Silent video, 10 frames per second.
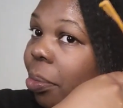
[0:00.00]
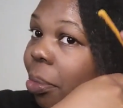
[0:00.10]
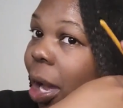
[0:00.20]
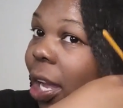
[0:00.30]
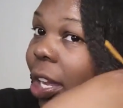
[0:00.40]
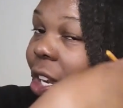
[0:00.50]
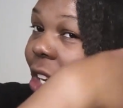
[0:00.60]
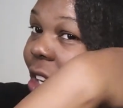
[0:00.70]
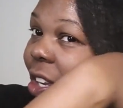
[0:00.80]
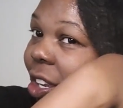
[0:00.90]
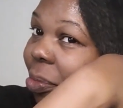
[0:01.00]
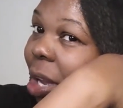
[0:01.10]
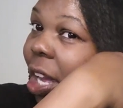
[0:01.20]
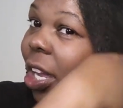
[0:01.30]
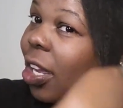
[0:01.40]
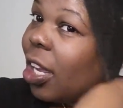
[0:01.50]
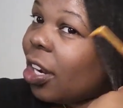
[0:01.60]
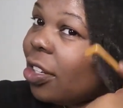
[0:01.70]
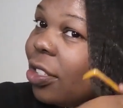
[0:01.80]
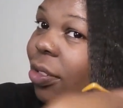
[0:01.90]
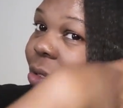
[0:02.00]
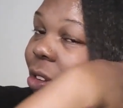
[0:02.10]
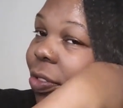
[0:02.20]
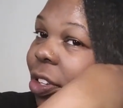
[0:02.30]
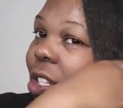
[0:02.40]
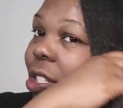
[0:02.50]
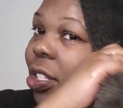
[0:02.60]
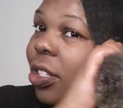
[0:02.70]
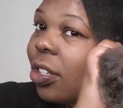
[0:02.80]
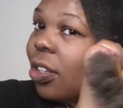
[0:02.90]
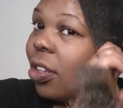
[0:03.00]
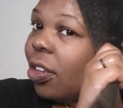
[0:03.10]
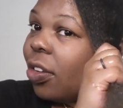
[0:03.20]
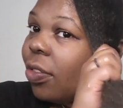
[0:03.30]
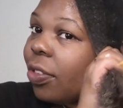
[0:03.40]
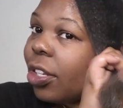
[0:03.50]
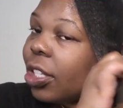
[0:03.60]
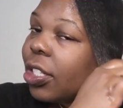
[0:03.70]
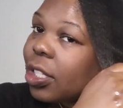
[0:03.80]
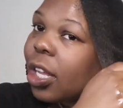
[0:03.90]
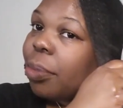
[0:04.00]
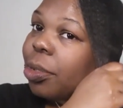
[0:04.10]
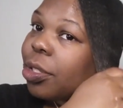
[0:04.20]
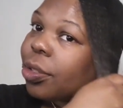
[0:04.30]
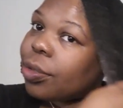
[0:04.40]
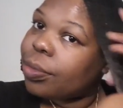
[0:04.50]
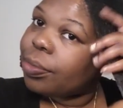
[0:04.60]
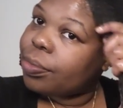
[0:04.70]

my hair story for this episode.